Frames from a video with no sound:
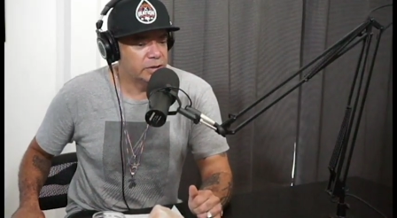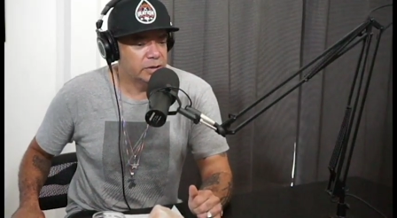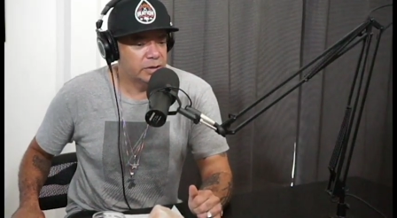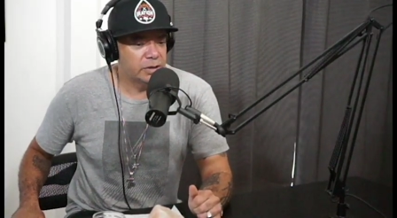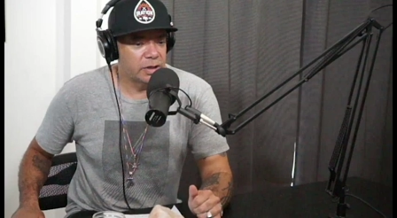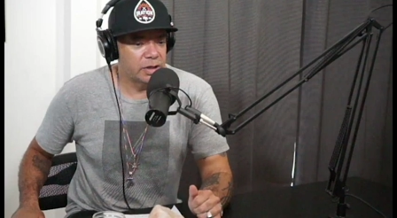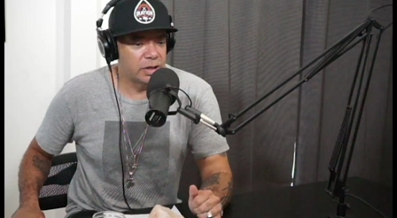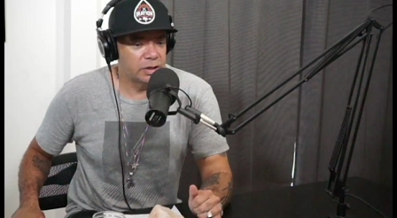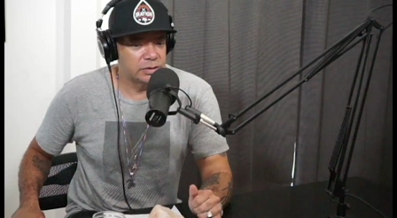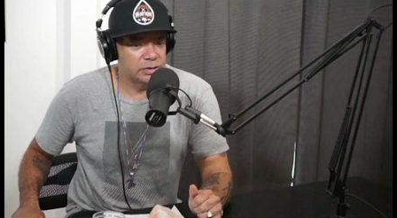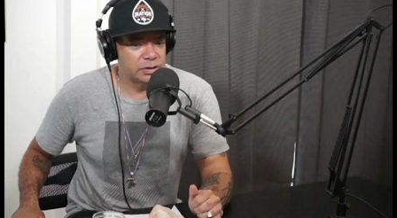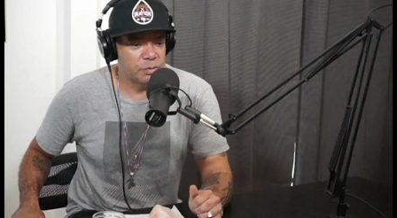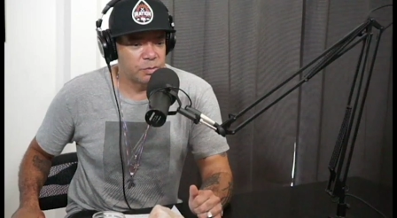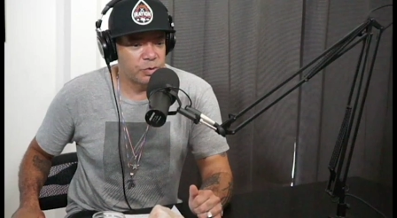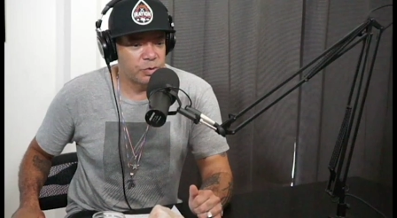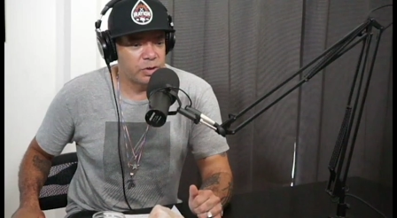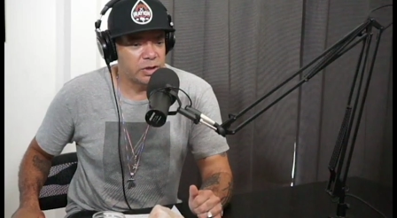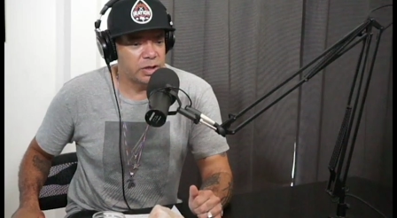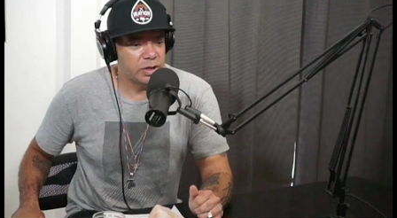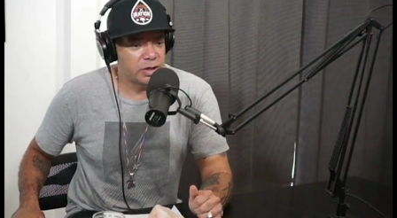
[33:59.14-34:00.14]
uh,
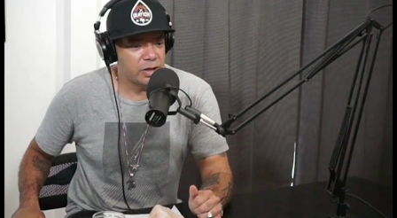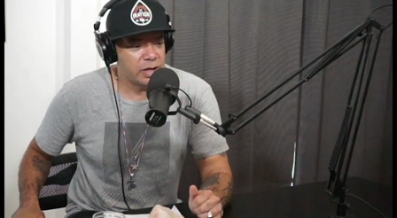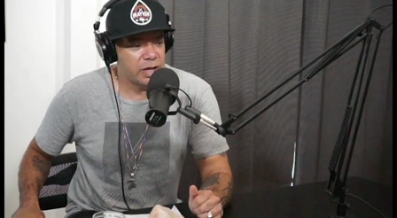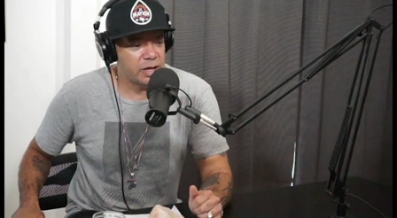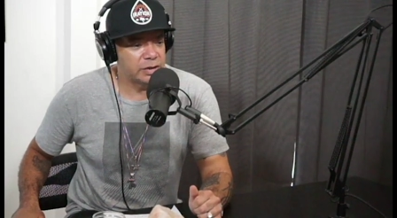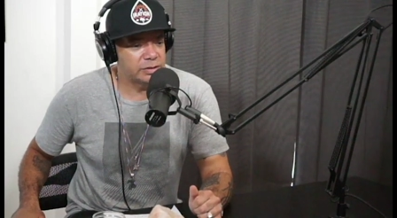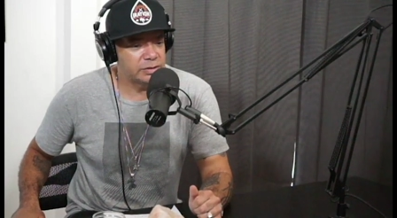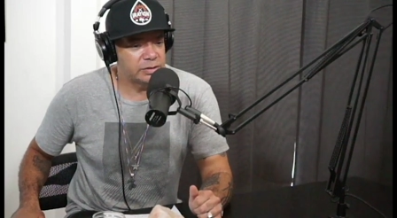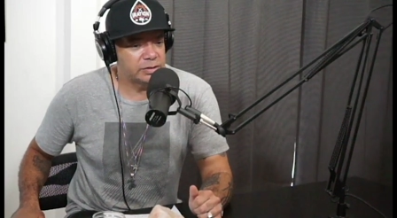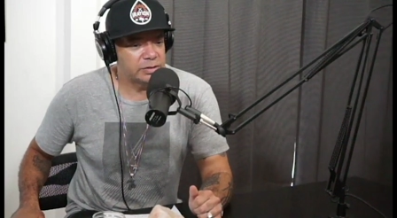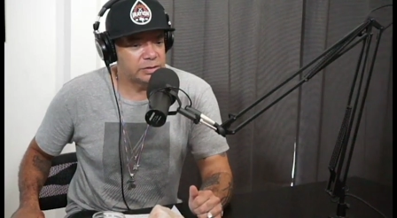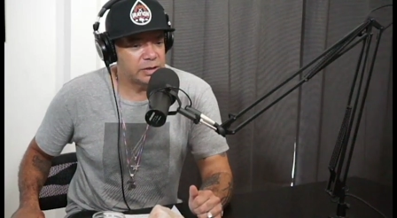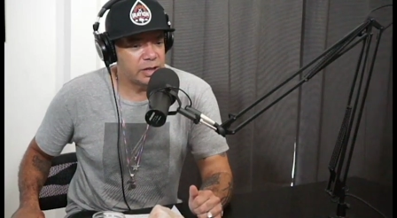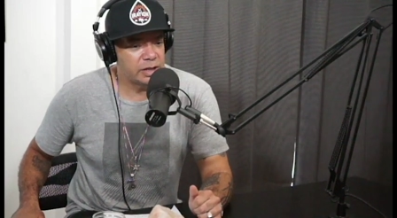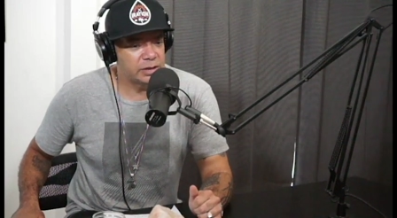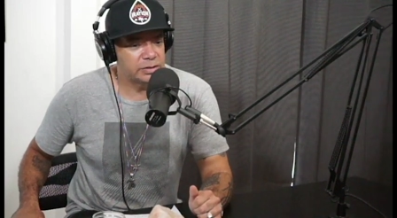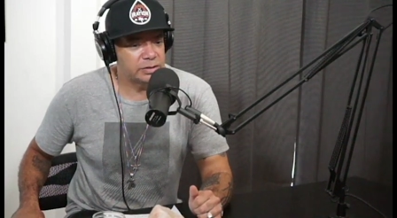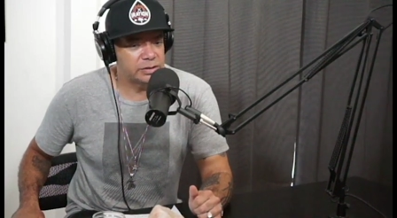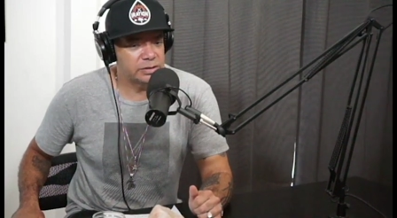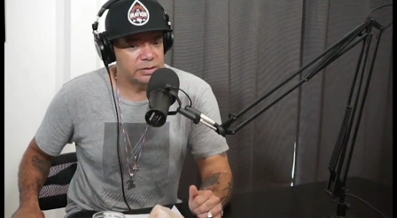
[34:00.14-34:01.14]
someone that has has
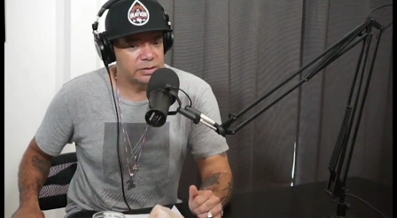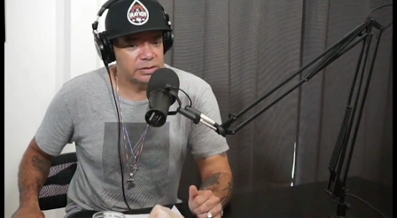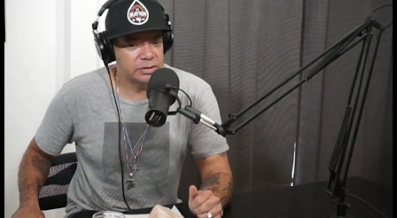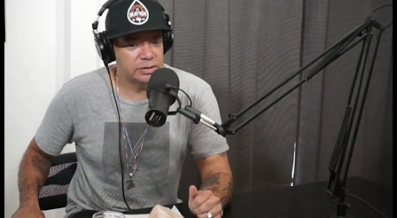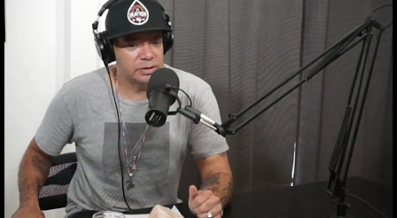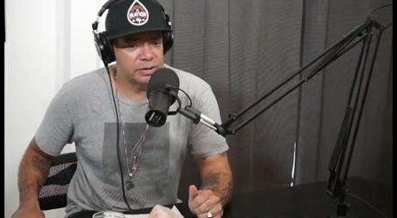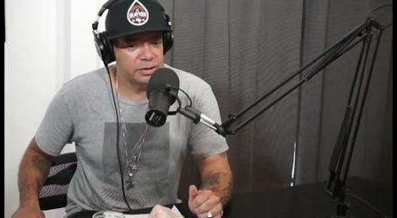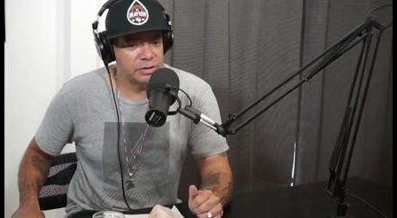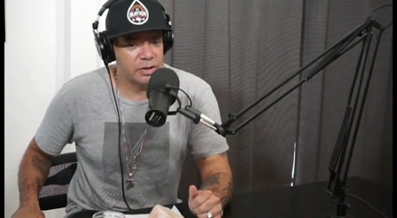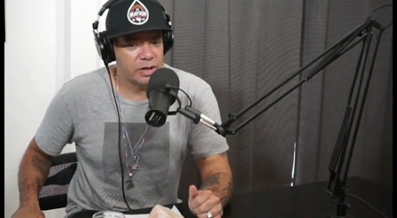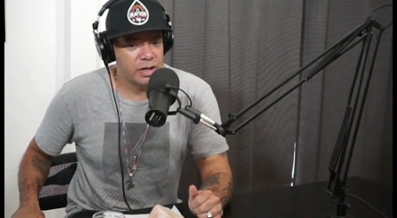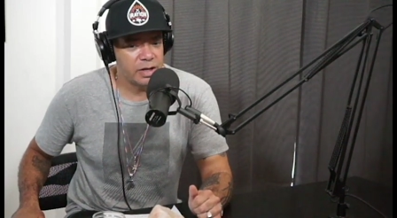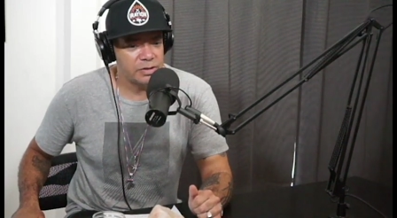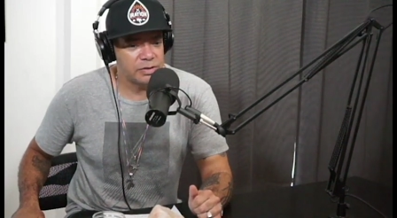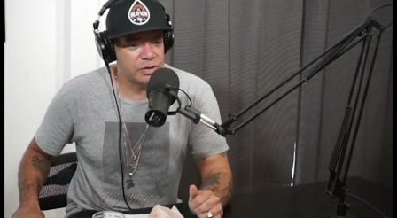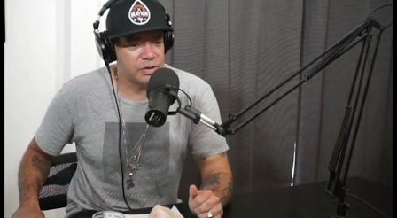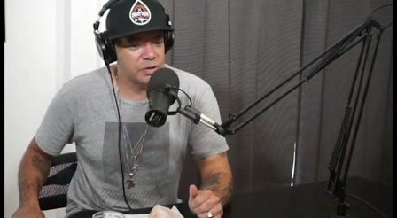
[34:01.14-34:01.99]
you know has a good